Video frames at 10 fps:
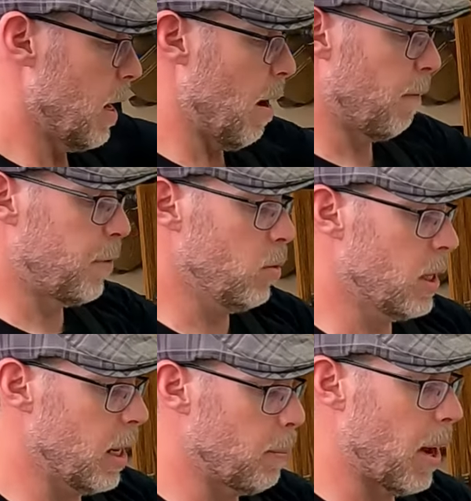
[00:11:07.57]
Now, if you
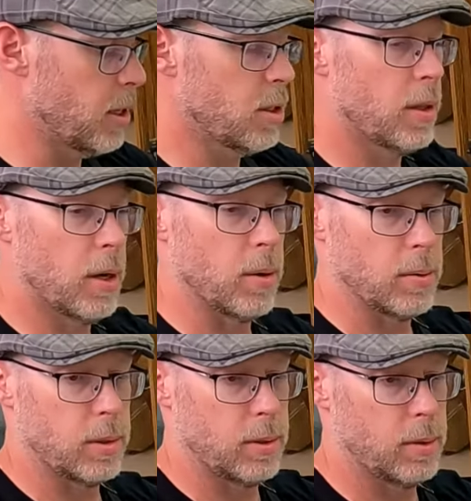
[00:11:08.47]
did a bunch of
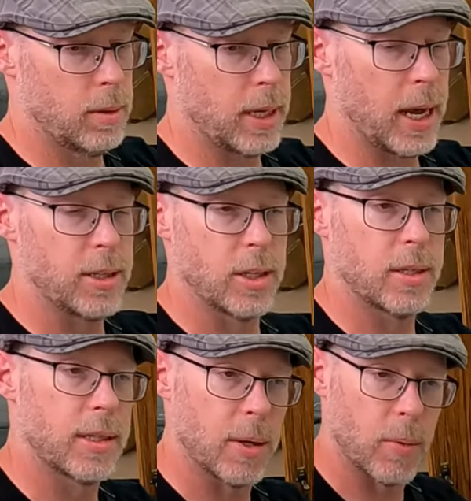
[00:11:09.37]
those, like I
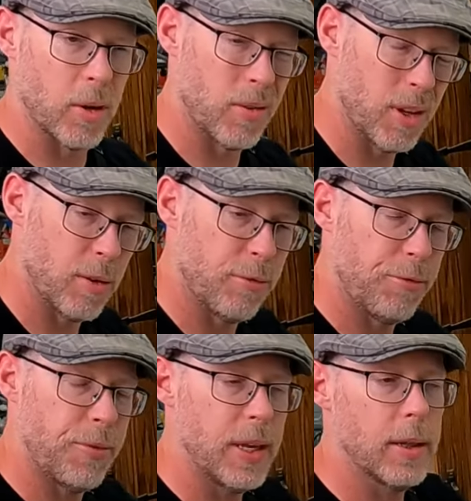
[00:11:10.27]
just did, where you
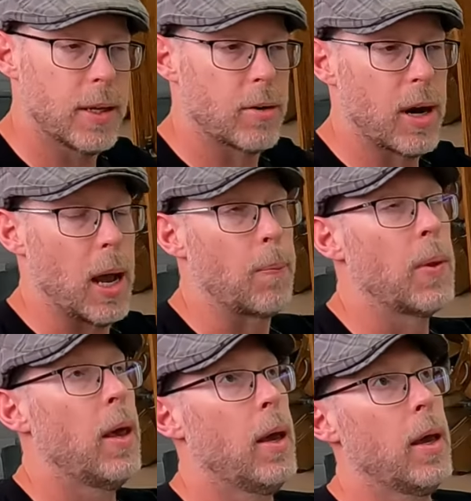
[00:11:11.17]
feel it grab,
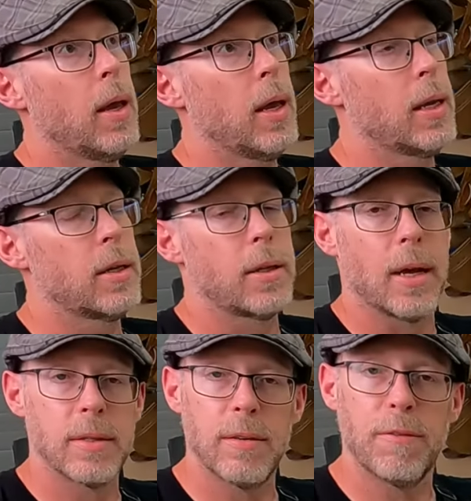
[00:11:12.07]
it
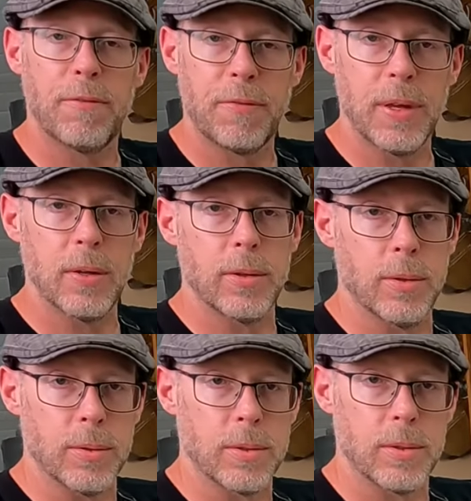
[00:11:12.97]
doesn't feel
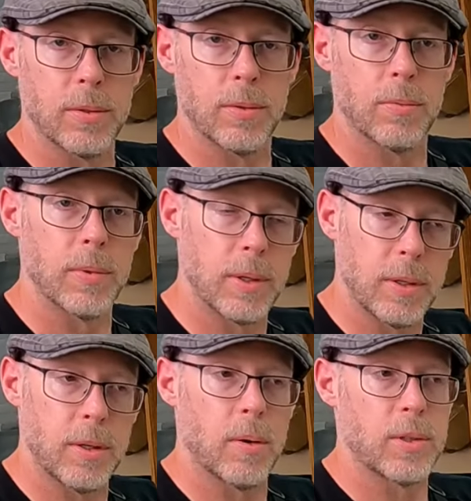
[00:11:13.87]
loose. But
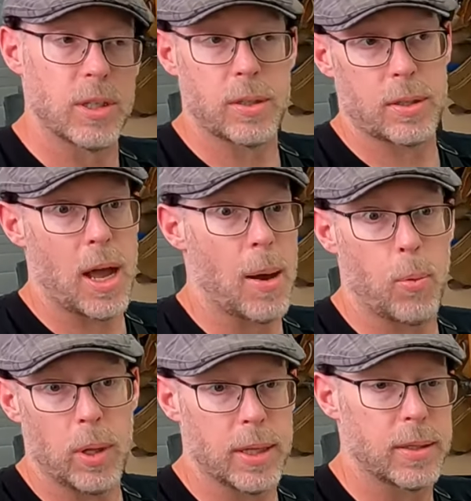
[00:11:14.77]
you don't just stop
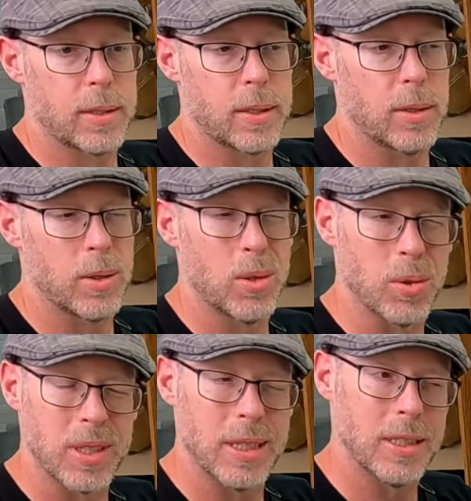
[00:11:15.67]
while it's still
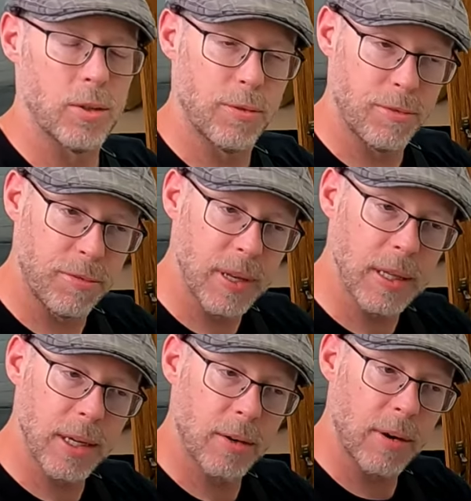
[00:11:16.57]
loose. You
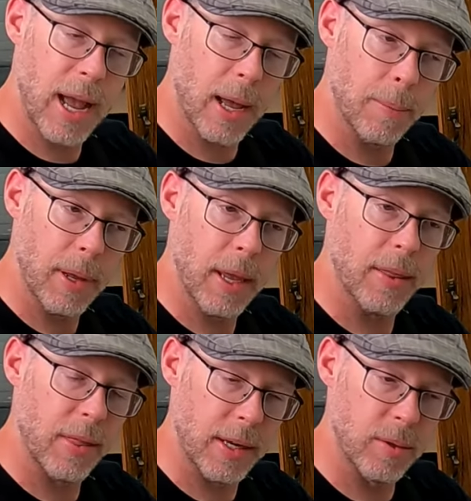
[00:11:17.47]
feel it grab,
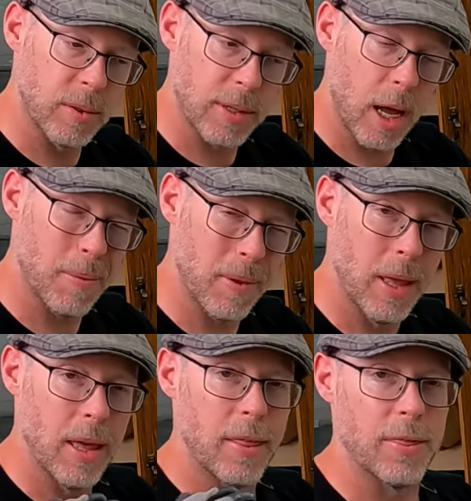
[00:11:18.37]
and then you stop.
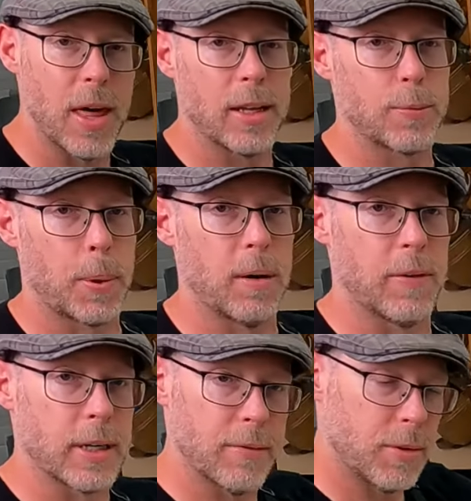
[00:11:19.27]
That's
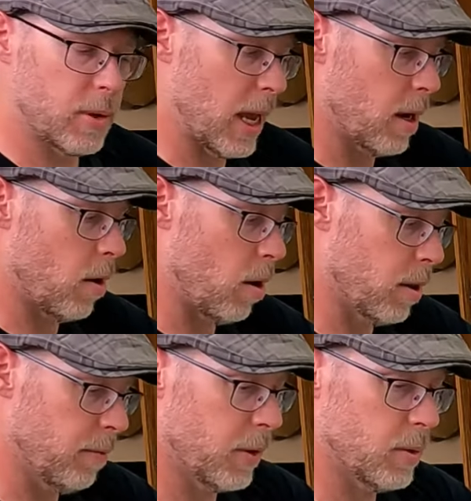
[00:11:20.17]
perfect. If you get
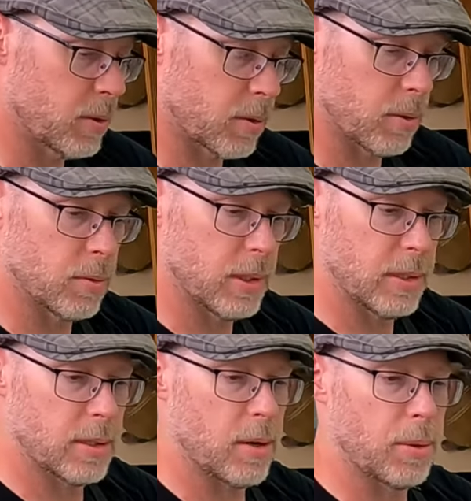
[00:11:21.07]
all of your screws
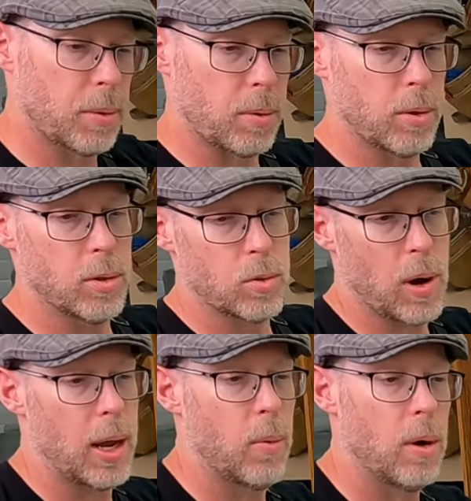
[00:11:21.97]
installed through your
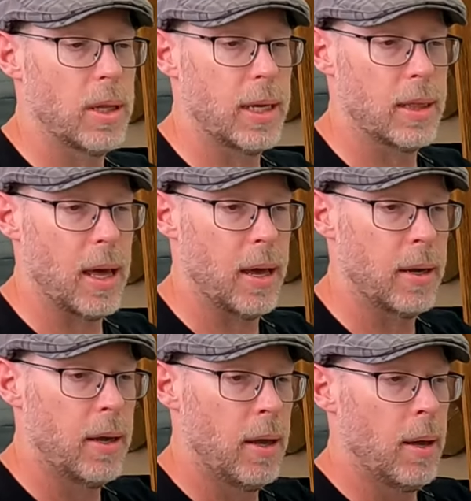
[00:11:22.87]
drywall like that,
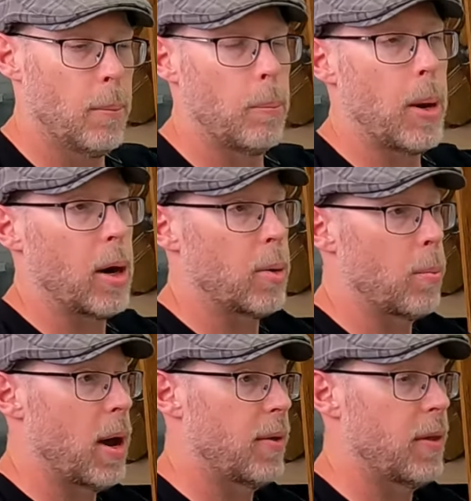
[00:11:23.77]
bear in
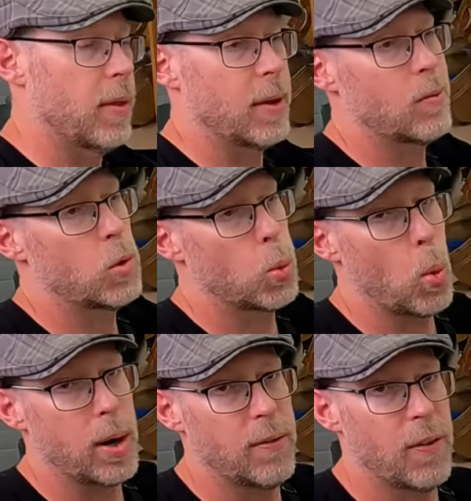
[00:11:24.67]
mind that like
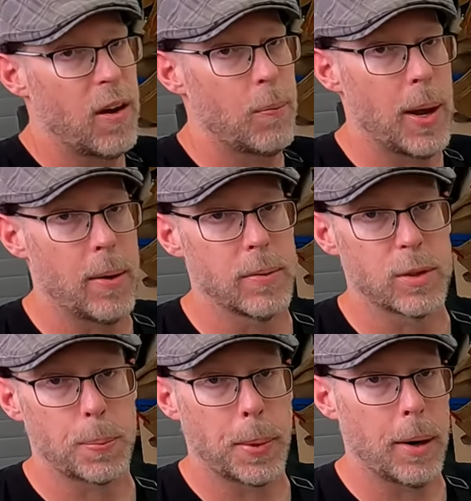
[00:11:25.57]
25
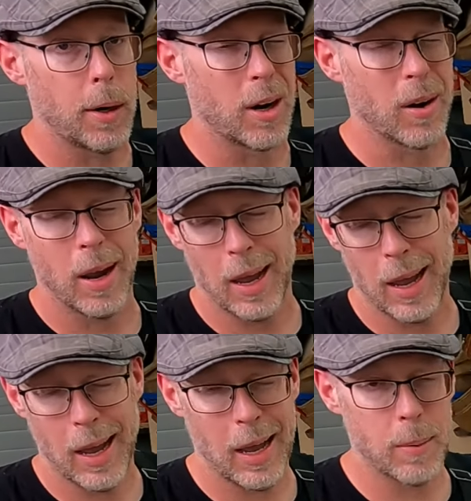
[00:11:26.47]
pounds per
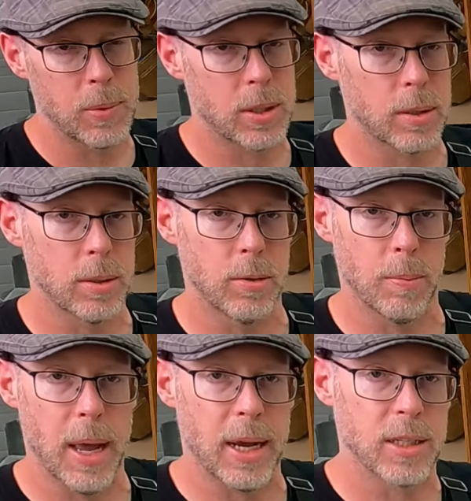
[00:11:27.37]
absolute
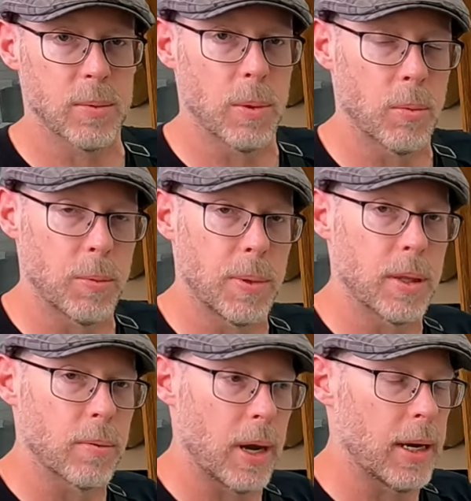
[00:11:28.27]
maximum would be
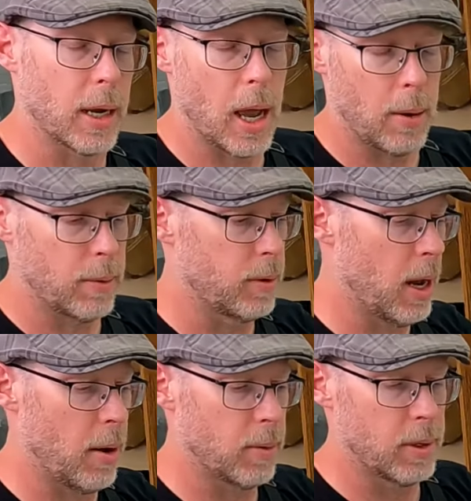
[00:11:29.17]
the rating. I
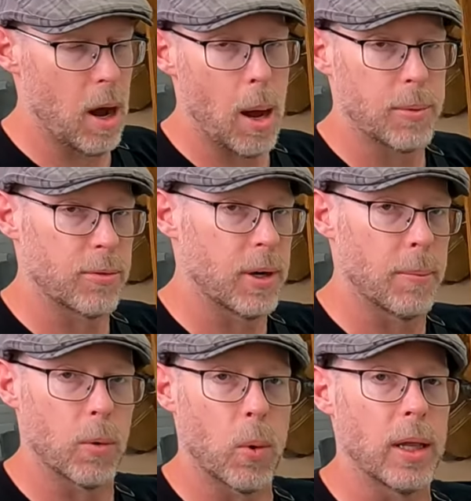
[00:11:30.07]
would opt for a
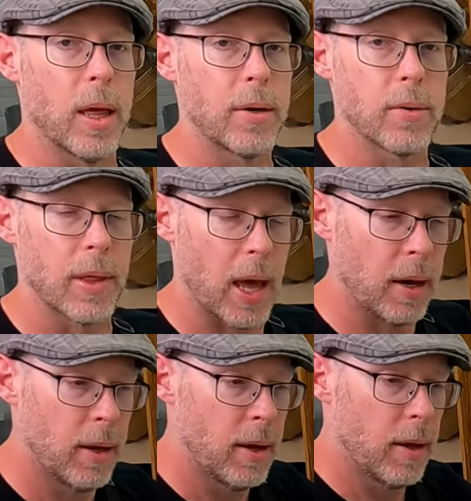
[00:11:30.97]
number well under
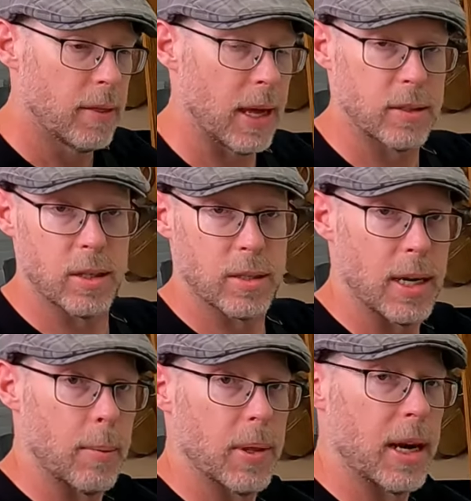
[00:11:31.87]
that. That's just a
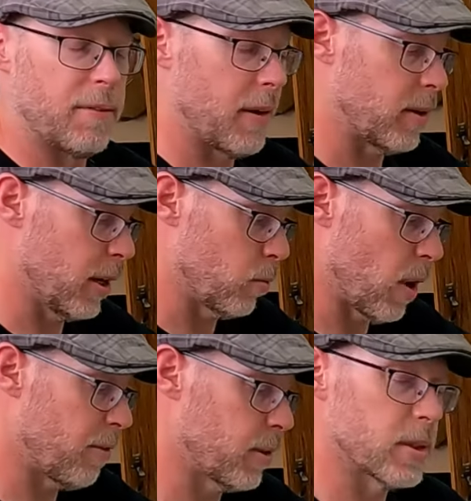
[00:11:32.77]
number that I found in
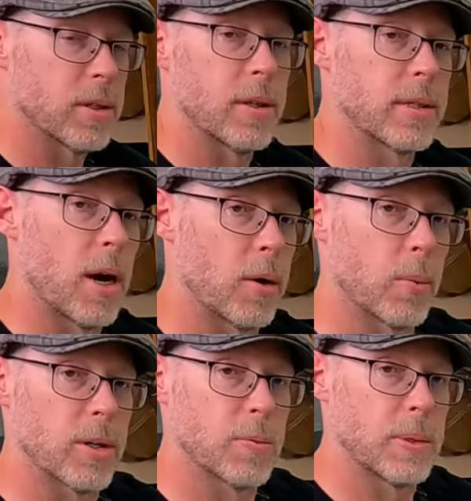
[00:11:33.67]
reference to this
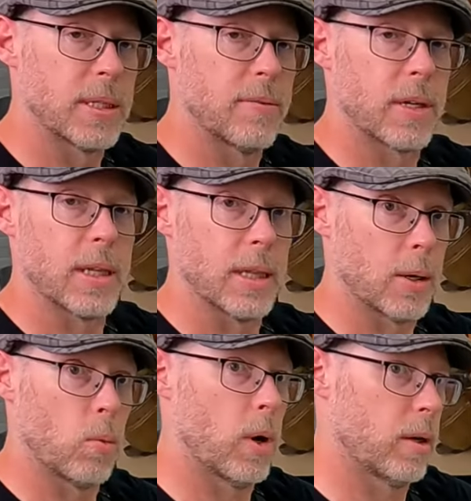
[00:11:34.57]
hardware specifically,
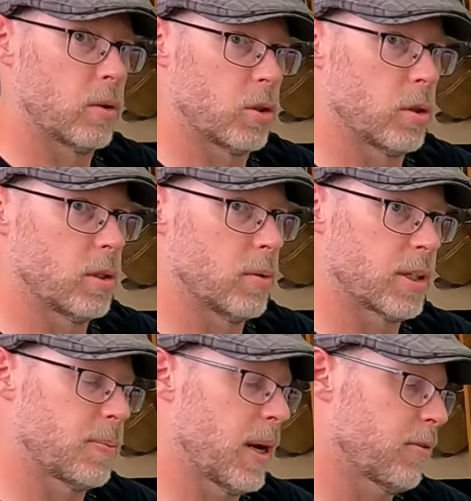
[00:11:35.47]
like what should you
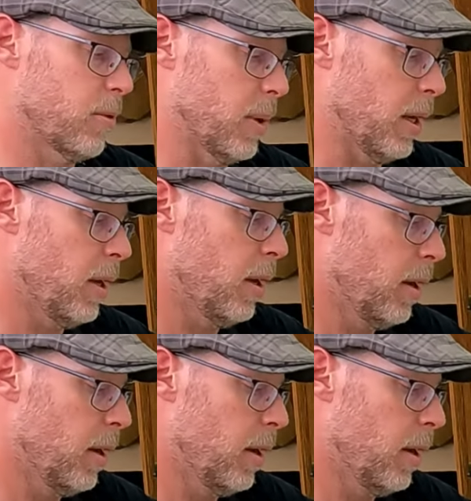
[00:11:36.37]
expect from it.